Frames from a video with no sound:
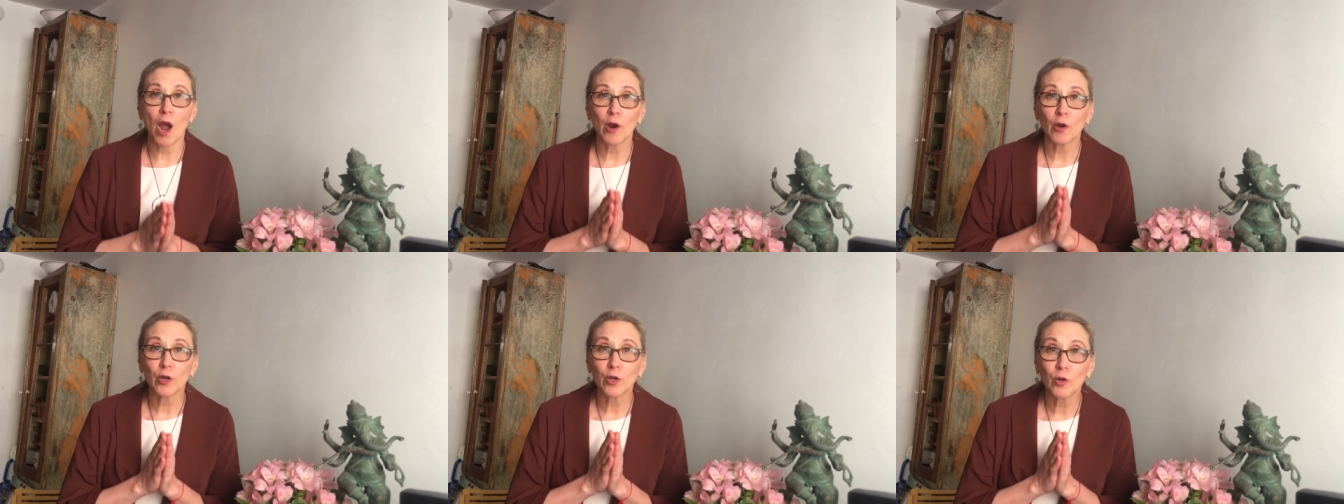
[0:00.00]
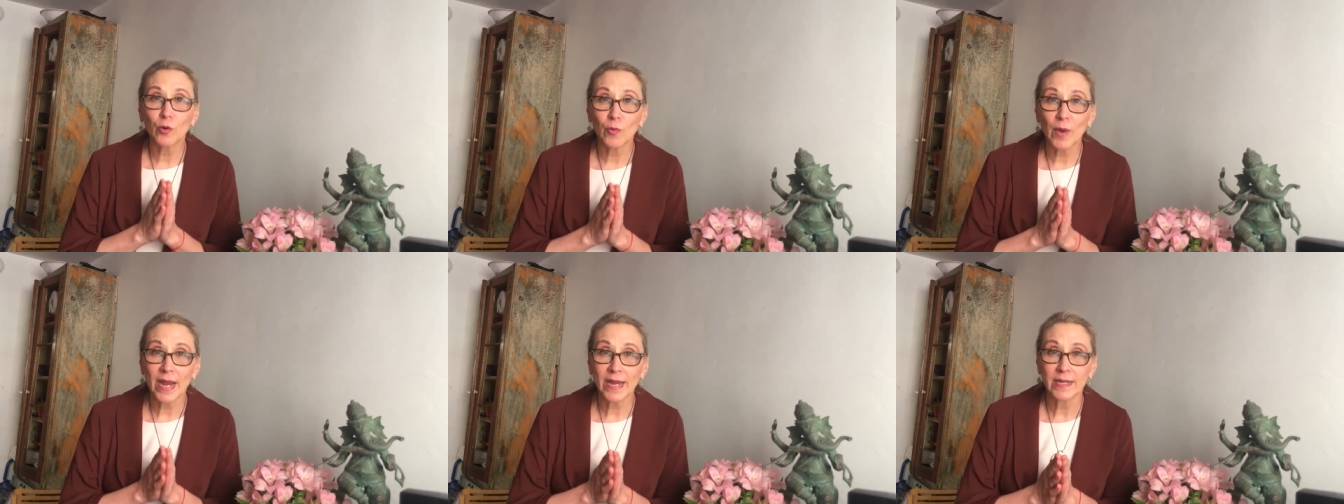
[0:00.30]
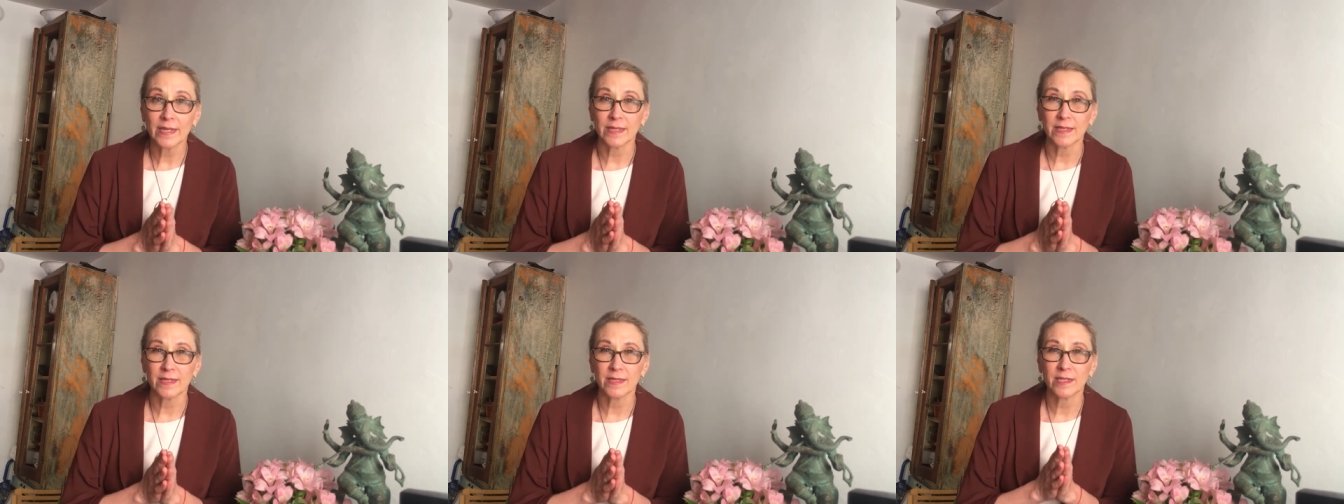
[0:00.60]
our
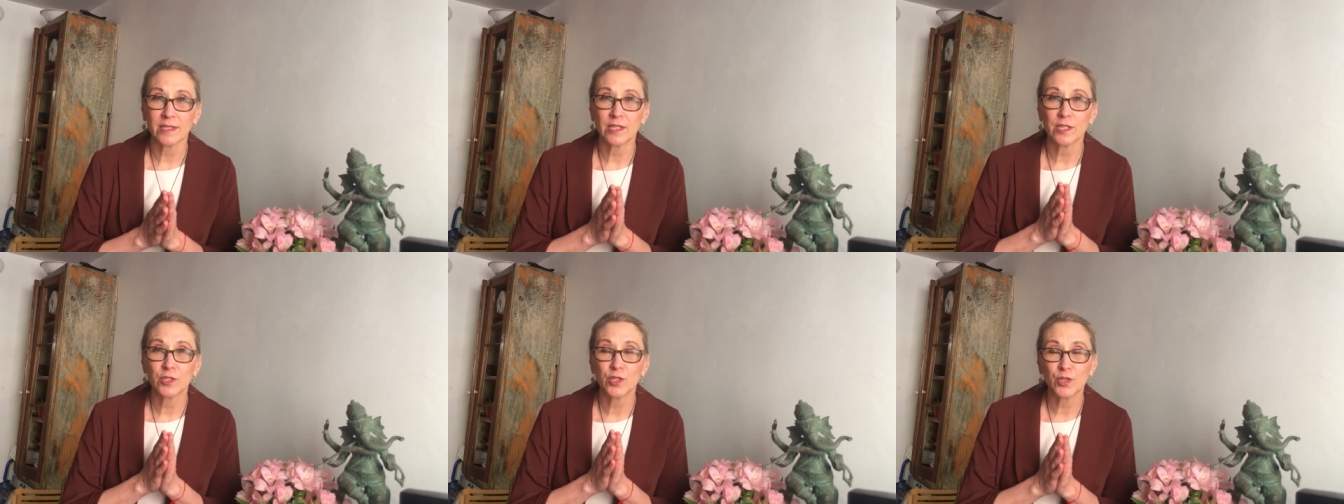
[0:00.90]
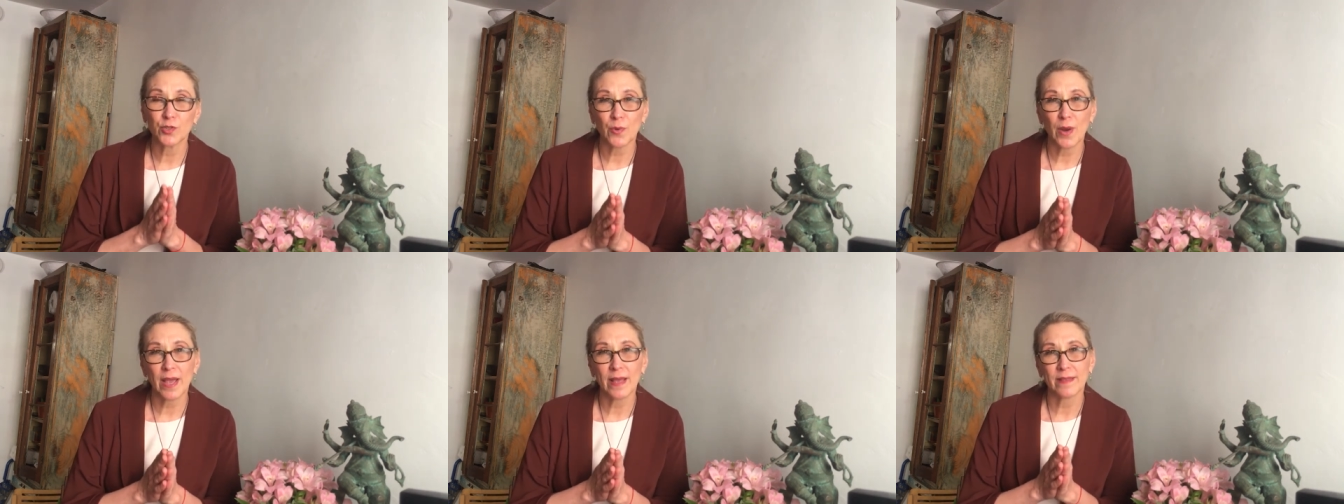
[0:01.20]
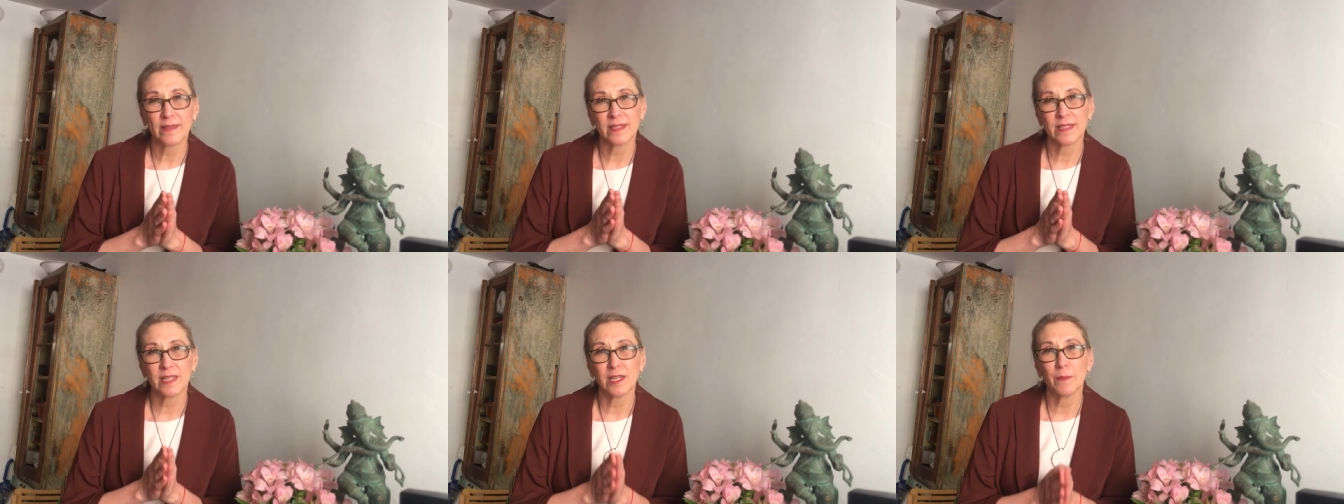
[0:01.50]
greatest
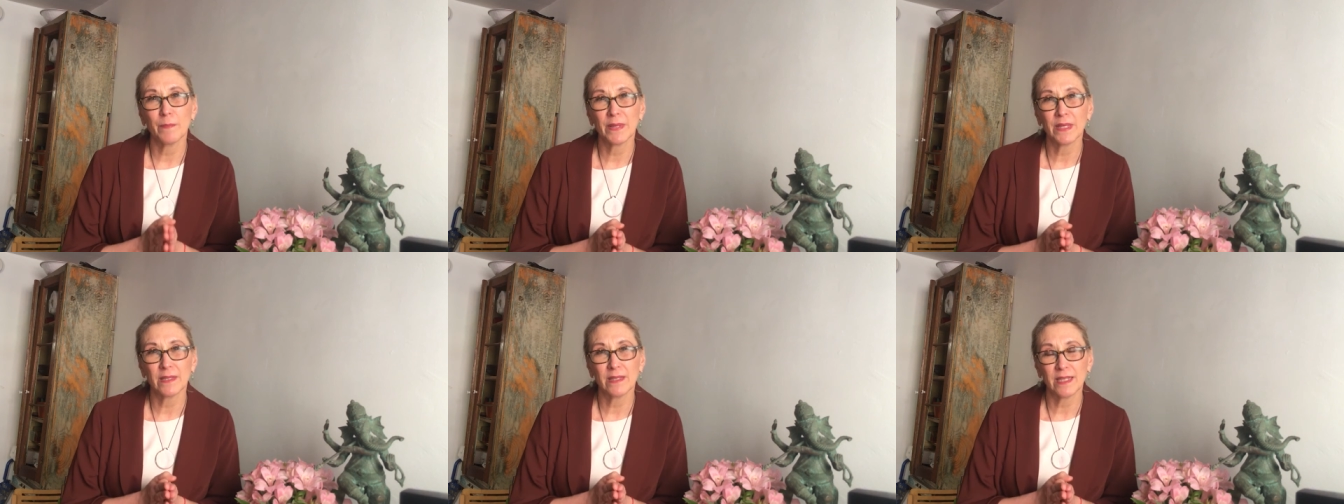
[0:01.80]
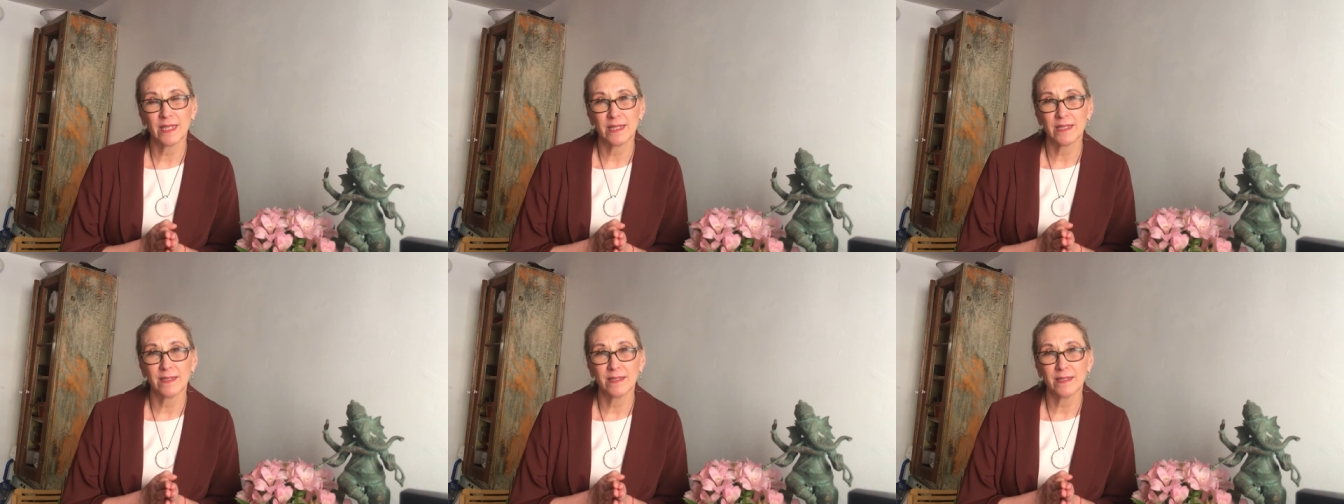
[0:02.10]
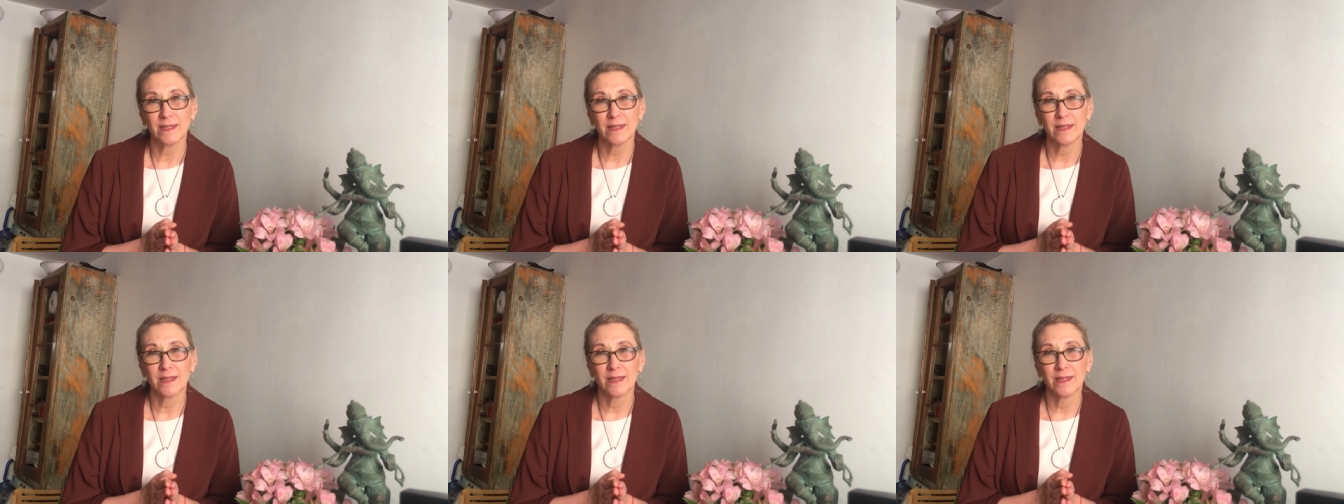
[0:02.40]
strengths and abilities